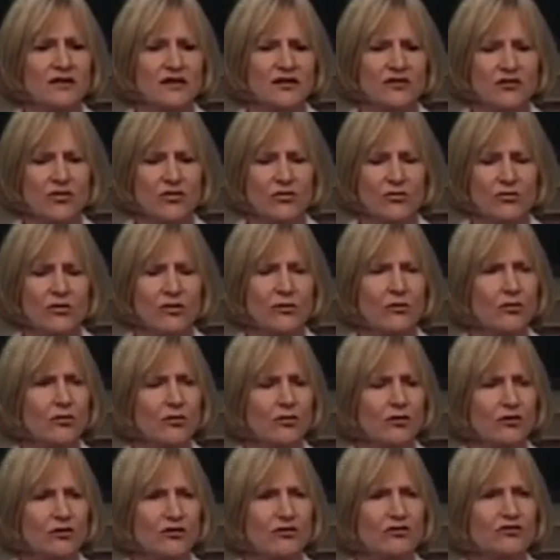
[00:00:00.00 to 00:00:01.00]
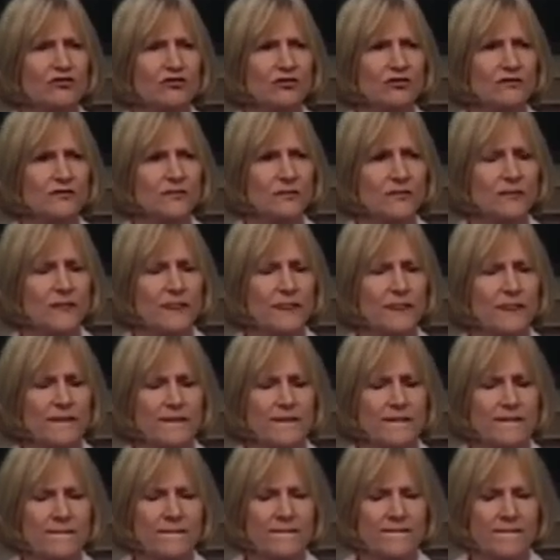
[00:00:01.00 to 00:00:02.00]
At least 3/4,
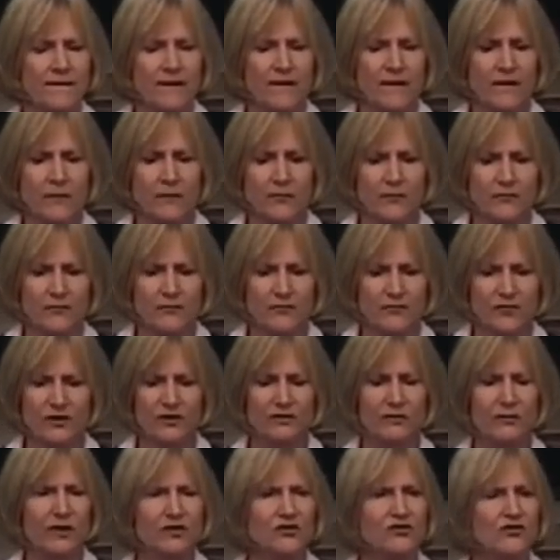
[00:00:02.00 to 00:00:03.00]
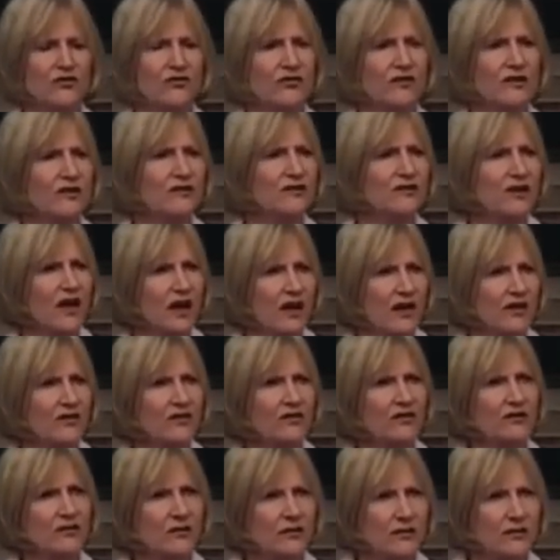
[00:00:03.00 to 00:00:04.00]
pretty much of the
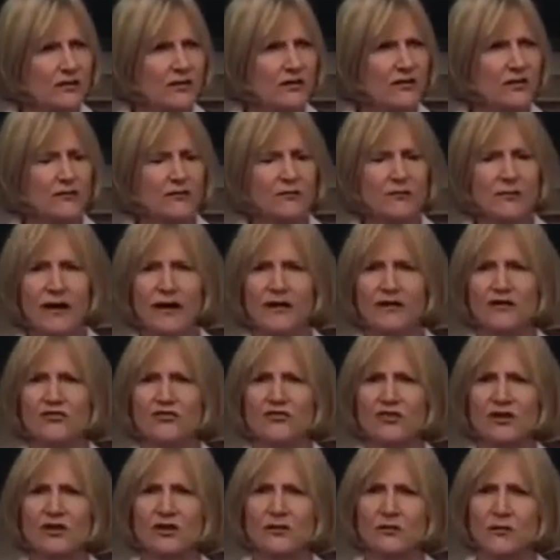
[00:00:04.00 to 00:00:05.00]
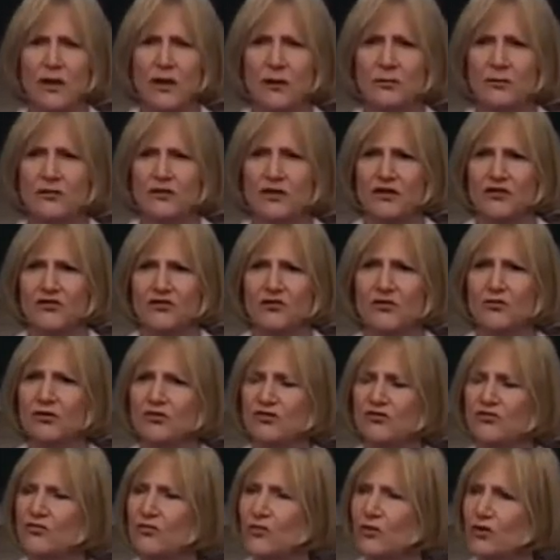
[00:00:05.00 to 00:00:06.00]
entire Palestinian population
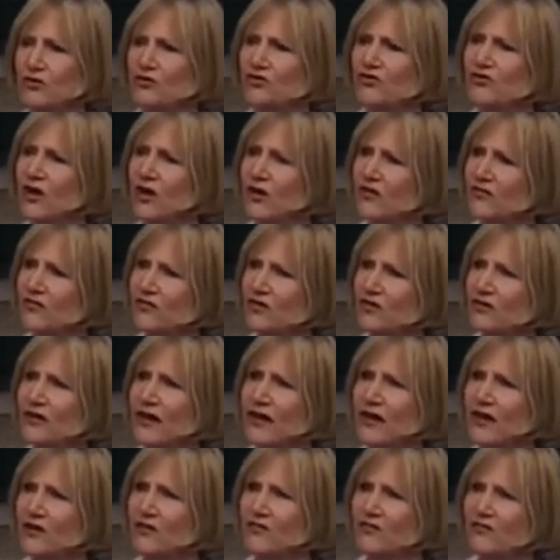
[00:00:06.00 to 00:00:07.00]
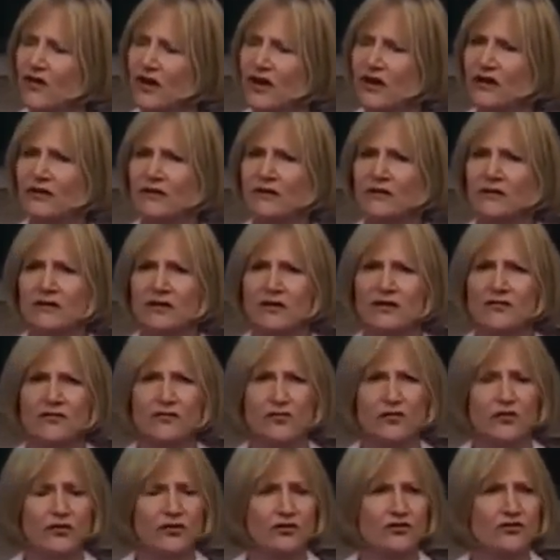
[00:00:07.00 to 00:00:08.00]
was forced off their land, violently
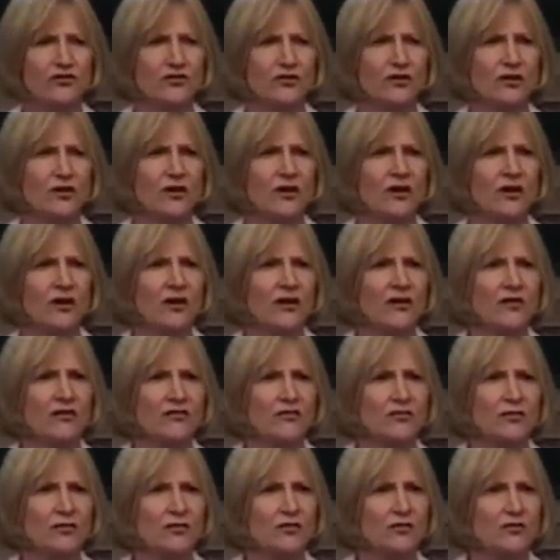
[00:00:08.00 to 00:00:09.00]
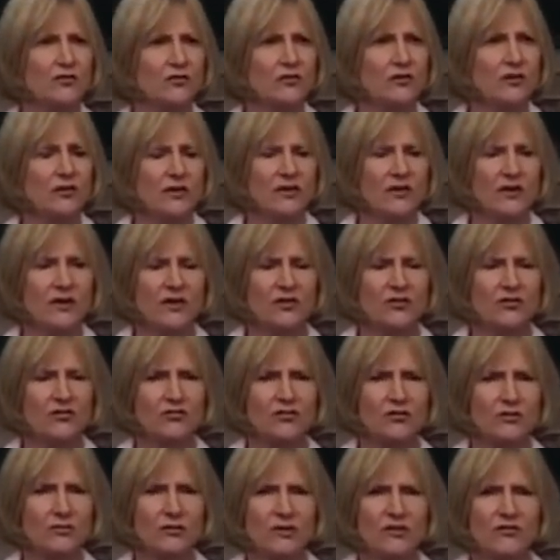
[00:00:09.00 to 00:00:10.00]
forced through
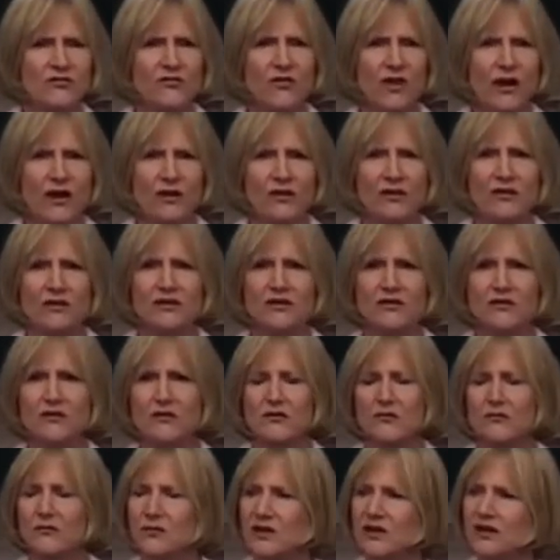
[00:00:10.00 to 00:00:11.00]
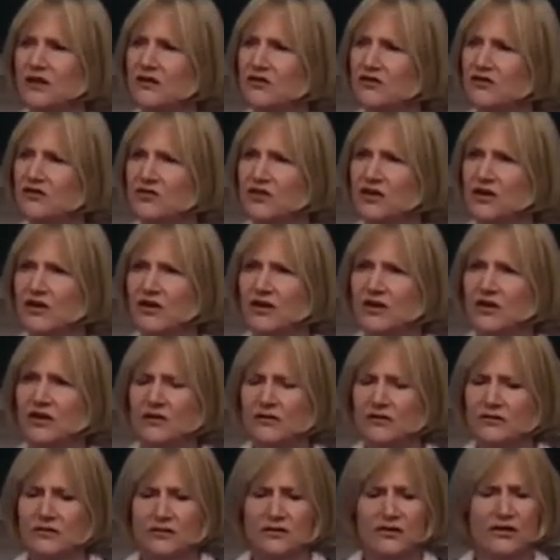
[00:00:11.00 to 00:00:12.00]
extremely violent means,
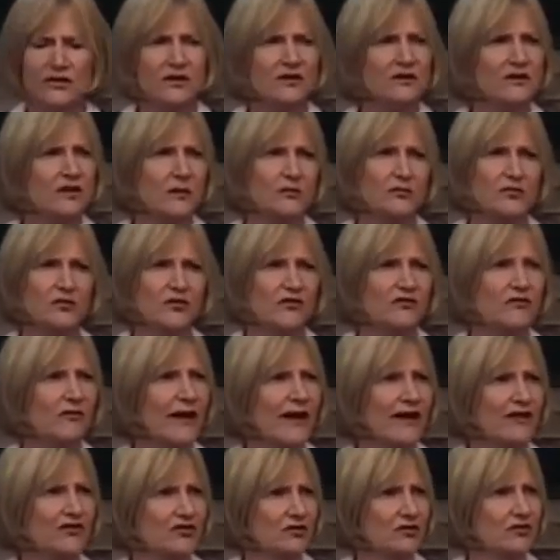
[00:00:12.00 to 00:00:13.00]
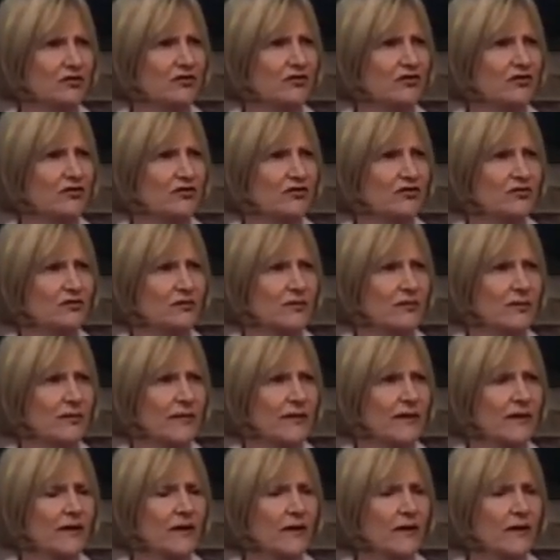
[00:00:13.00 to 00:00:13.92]
including a number of massacres.